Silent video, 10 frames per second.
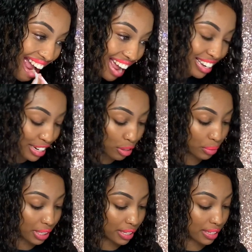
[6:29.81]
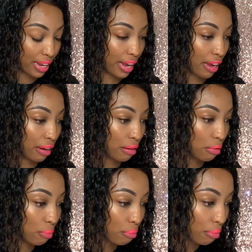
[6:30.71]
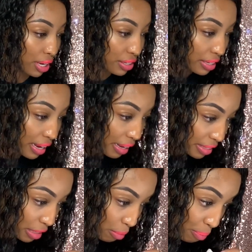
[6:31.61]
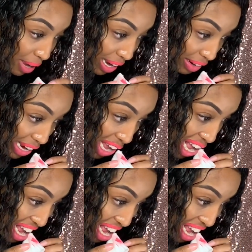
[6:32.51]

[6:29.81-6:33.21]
Didn't really say much else about it,